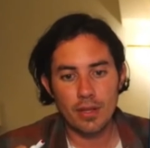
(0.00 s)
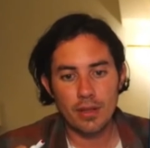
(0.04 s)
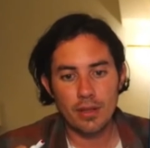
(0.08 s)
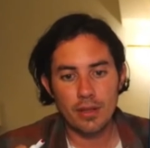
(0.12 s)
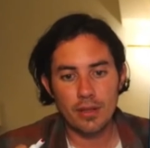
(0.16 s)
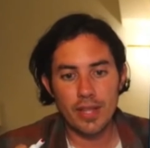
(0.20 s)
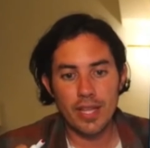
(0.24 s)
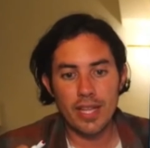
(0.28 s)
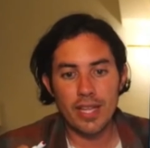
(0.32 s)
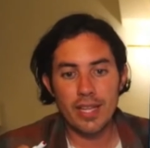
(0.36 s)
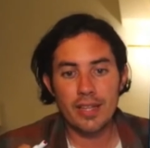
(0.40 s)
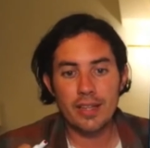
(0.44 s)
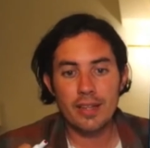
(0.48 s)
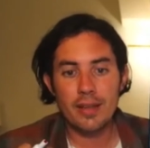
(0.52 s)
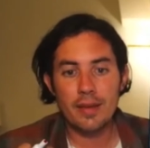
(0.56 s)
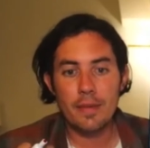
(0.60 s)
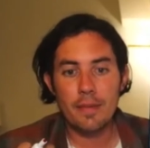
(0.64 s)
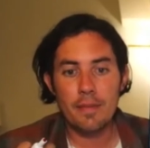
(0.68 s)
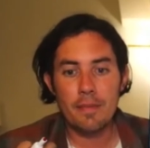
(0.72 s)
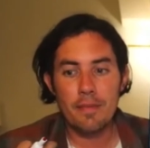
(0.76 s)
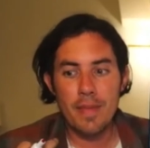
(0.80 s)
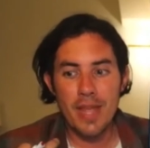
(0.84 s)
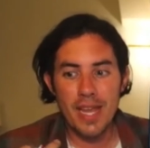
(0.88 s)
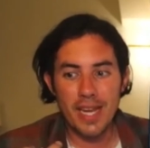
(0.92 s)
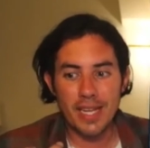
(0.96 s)
They
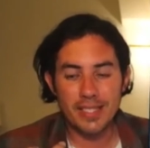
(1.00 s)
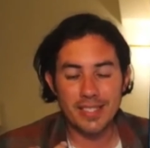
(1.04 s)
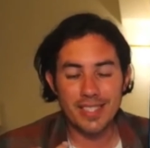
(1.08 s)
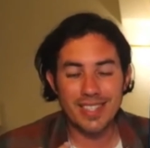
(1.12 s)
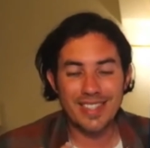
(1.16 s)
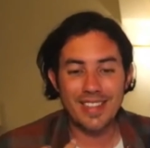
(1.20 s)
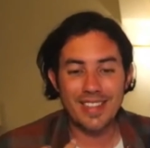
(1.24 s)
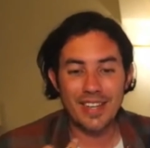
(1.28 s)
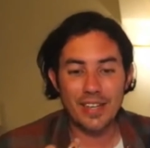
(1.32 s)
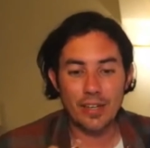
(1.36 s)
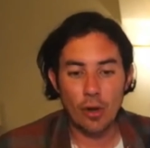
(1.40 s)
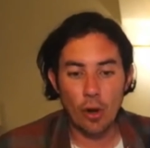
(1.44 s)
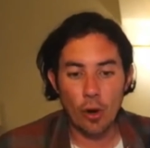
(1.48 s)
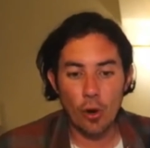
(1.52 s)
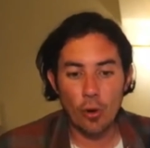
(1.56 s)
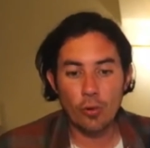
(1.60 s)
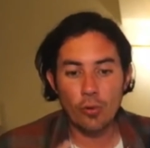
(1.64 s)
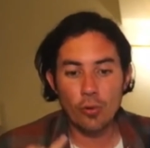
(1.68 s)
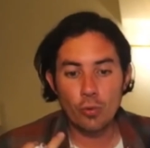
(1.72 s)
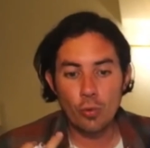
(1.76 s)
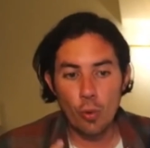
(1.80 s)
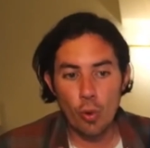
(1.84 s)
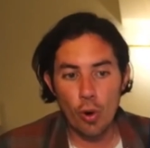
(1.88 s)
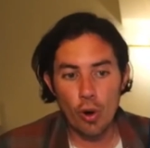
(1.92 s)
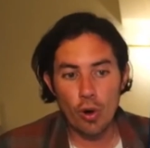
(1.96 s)
made their
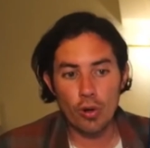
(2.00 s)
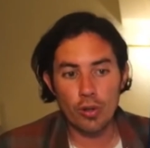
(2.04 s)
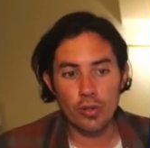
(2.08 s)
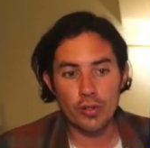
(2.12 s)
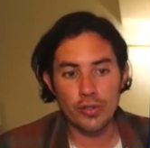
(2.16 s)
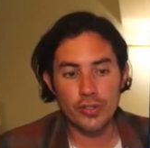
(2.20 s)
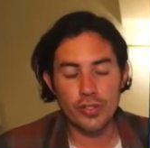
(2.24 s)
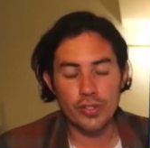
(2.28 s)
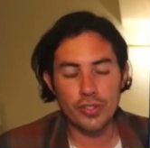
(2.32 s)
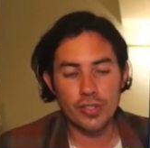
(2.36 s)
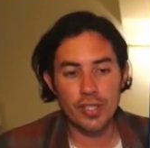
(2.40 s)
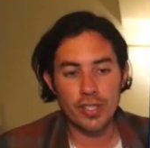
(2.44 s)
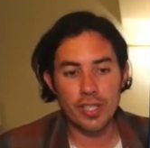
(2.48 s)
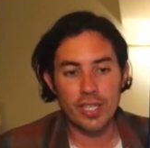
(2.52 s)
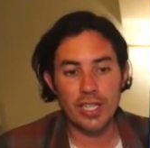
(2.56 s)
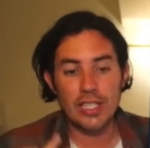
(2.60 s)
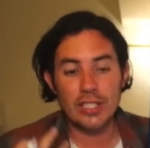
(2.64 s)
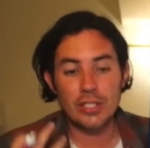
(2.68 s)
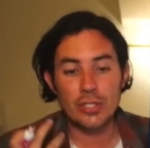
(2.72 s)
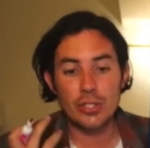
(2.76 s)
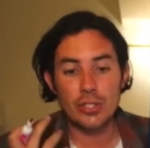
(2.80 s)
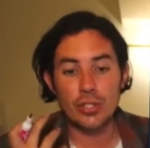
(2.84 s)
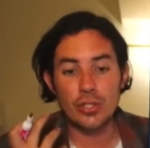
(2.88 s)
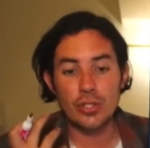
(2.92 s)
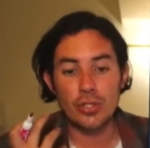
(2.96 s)
own worlds
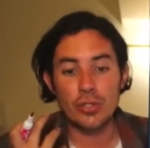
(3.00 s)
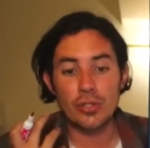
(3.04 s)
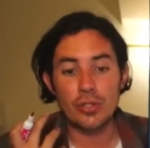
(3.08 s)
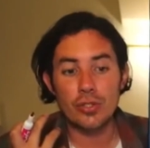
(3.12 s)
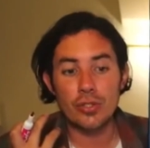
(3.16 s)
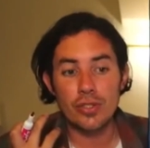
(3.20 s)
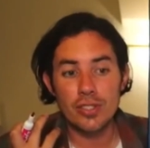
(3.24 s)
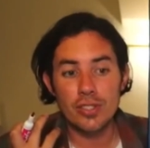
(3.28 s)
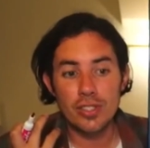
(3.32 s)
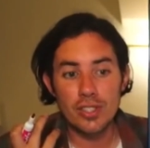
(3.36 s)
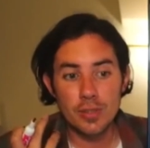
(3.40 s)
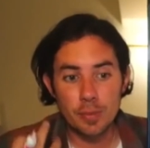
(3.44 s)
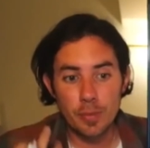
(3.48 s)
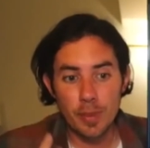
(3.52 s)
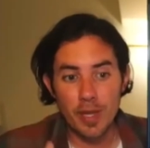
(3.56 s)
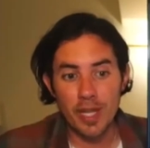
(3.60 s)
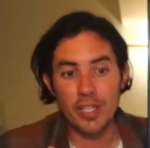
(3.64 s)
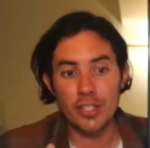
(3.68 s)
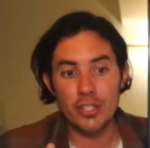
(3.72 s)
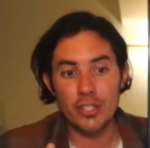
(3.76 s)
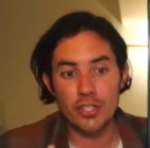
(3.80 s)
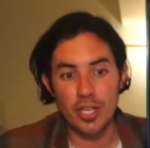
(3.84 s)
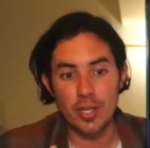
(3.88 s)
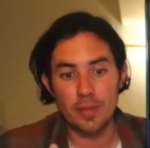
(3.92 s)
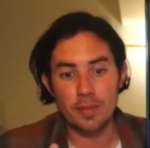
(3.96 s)
into
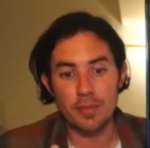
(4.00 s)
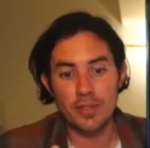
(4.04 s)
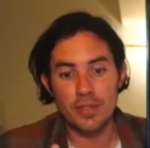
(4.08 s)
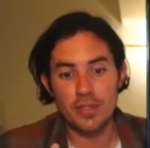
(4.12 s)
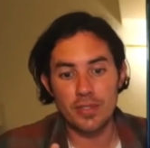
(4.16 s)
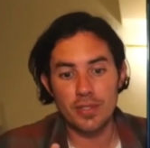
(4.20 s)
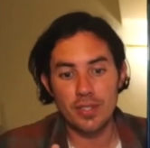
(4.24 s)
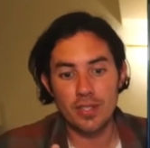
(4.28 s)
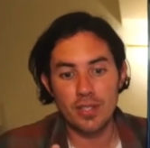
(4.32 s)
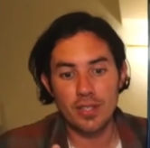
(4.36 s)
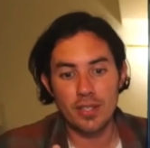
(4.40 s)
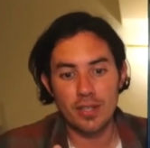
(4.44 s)
spaceships.